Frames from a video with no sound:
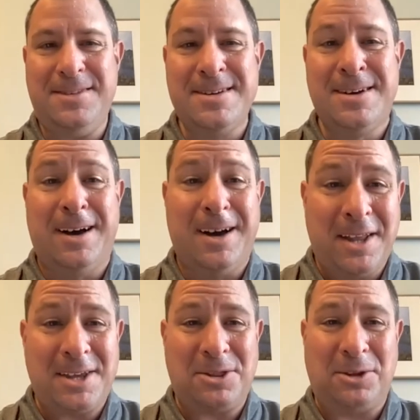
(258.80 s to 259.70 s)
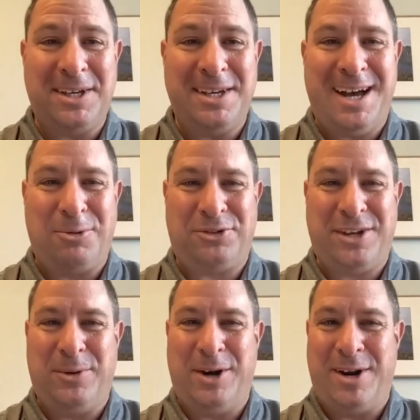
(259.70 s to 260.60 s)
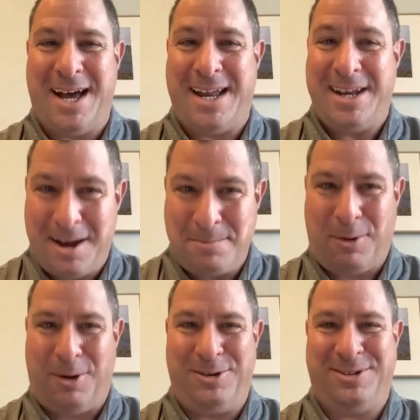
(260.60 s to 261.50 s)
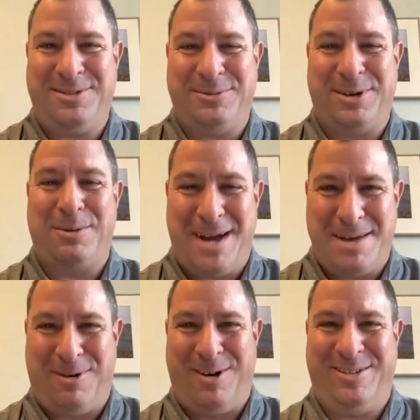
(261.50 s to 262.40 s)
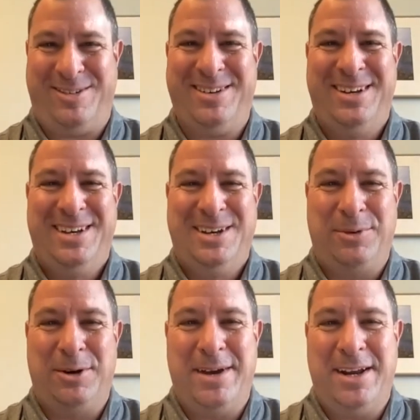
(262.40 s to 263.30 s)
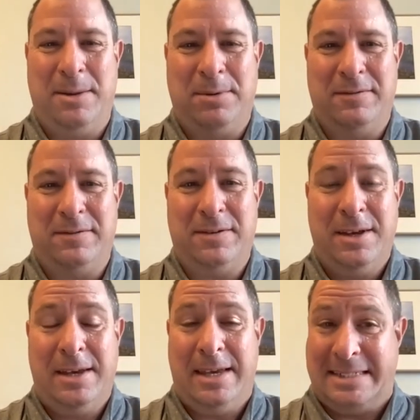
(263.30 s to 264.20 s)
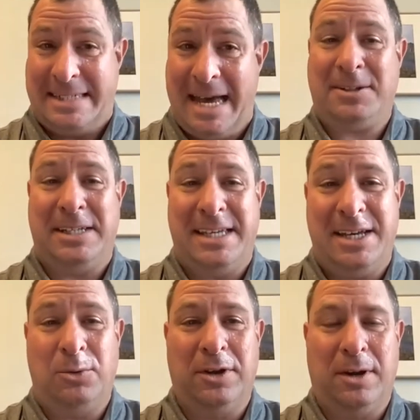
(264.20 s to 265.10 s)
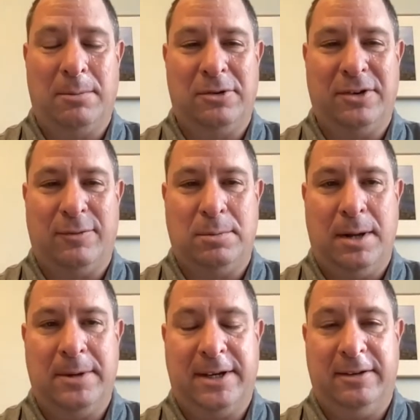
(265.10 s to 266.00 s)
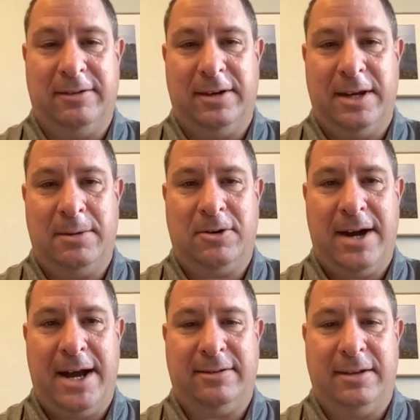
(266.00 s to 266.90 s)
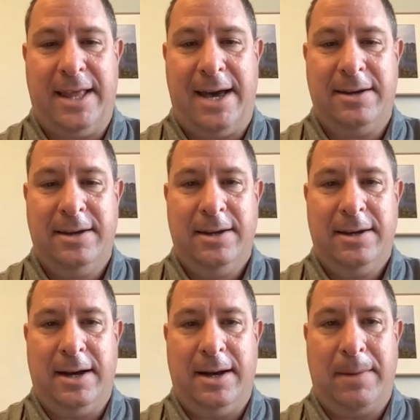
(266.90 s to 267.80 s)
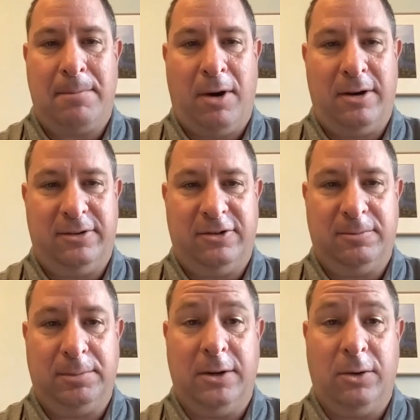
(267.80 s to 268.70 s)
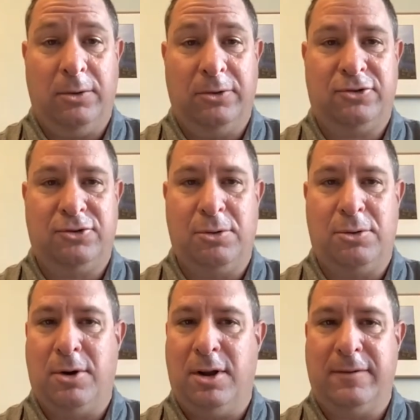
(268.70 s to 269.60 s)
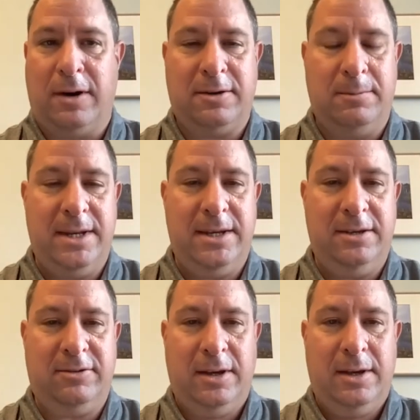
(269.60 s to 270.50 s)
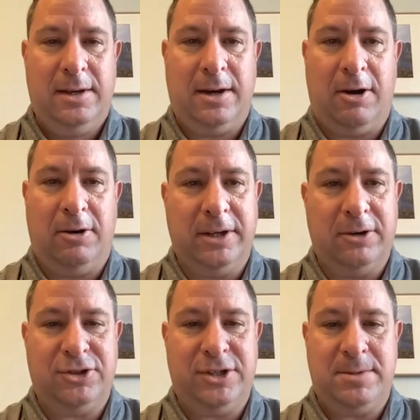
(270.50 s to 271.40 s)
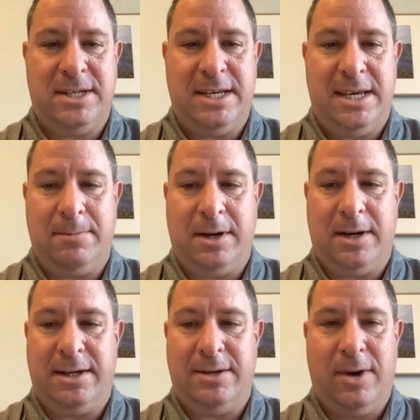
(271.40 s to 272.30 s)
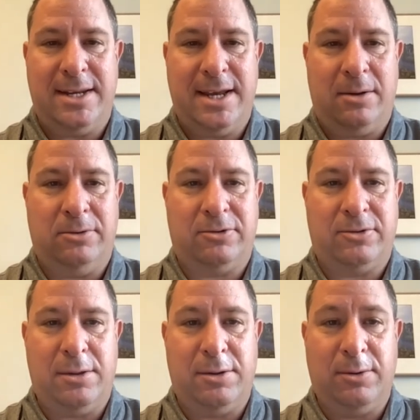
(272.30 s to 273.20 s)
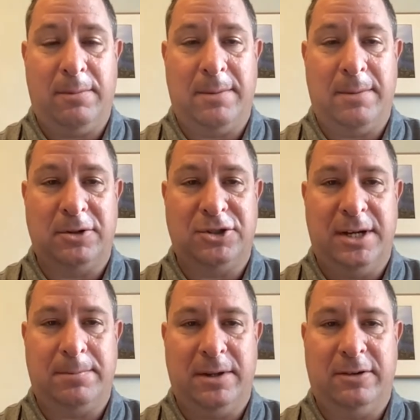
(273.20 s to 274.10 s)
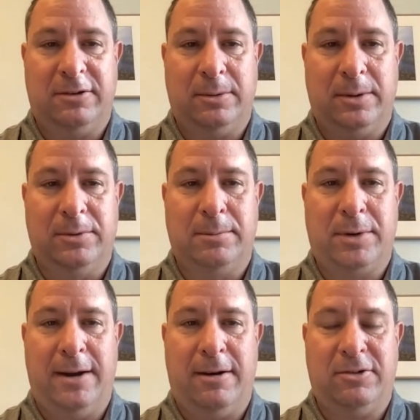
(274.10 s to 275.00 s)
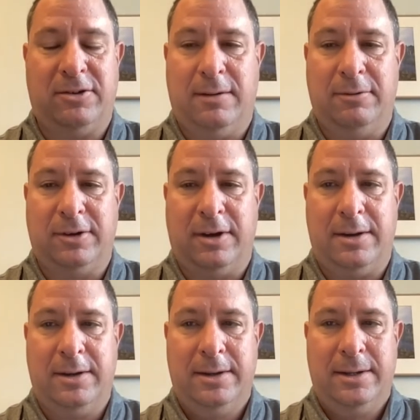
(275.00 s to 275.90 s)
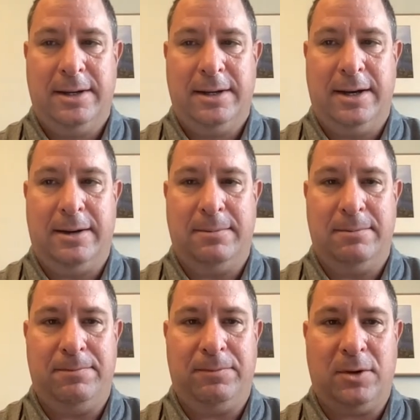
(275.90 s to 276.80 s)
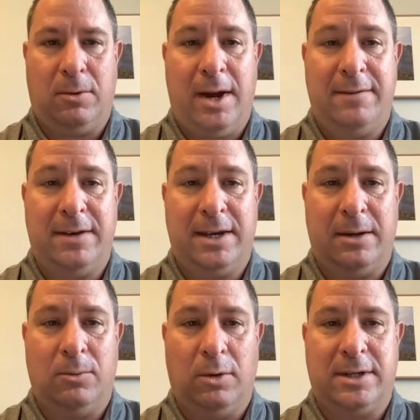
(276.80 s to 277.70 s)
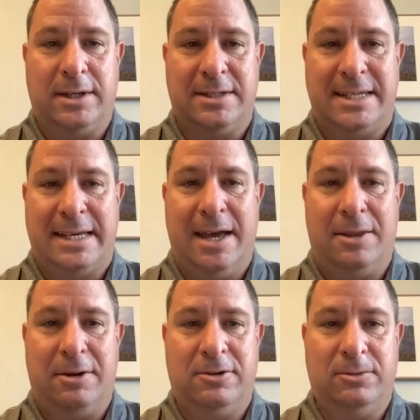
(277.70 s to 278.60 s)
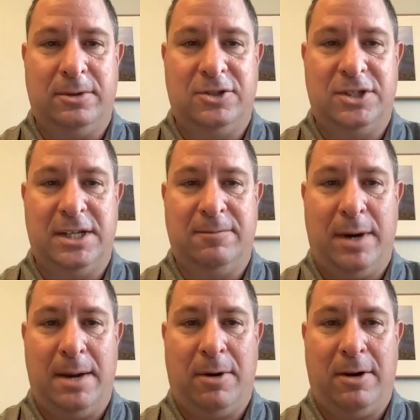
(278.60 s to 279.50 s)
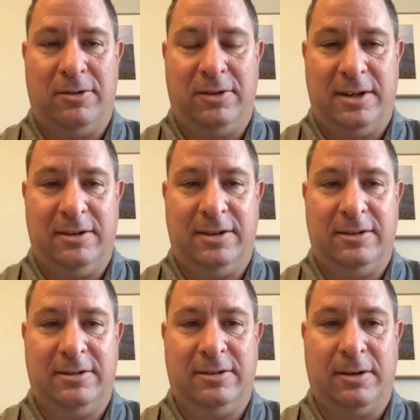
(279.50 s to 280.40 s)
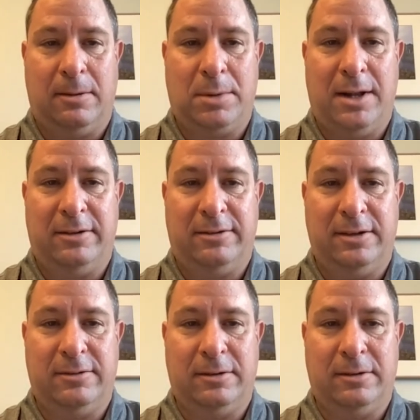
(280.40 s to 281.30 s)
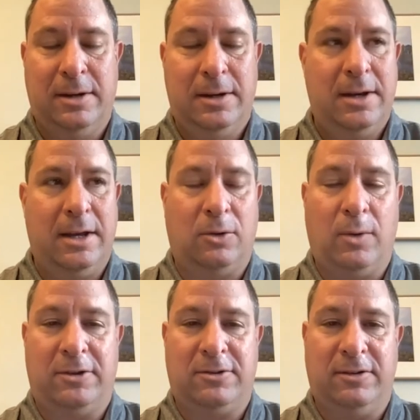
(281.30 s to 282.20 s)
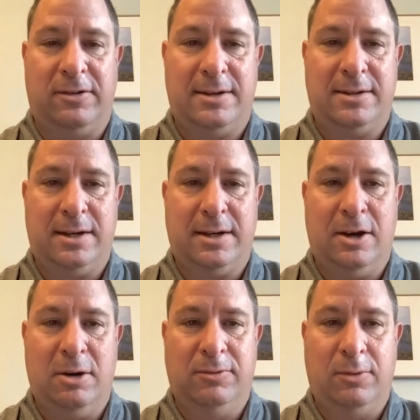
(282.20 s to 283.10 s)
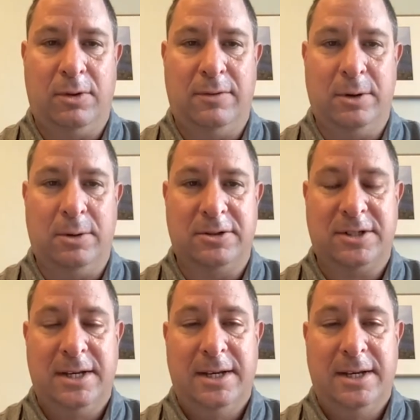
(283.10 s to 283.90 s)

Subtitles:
Unlike the League, I will say we are not nonpartisan, we are bipartisan. We are made up of exactly equal numbers of Republicans and Democrats, and that bipartisan split holds true through all of our committees, our leadership team, right down straight through our membership. And so we really pride ourselves on arriving and working together to achieve bipartisan consensus on policies and questions that go before the voters.